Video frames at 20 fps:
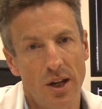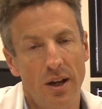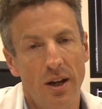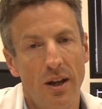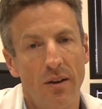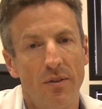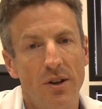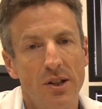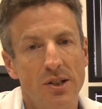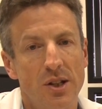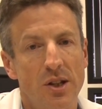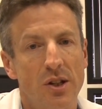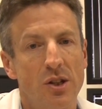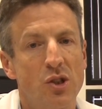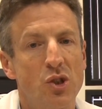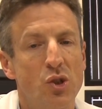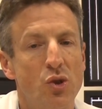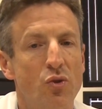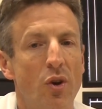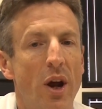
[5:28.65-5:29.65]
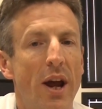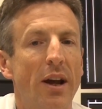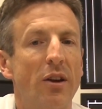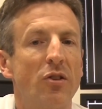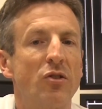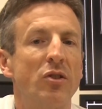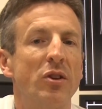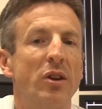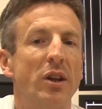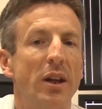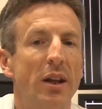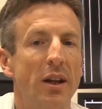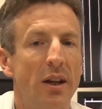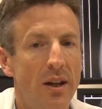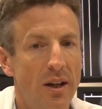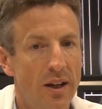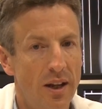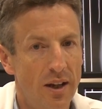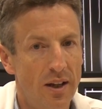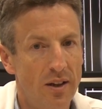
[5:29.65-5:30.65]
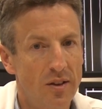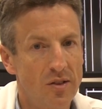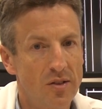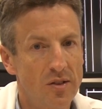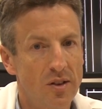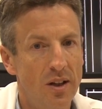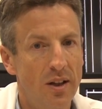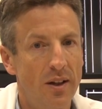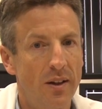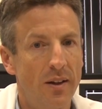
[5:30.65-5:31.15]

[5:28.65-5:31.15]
and give us a distraction index.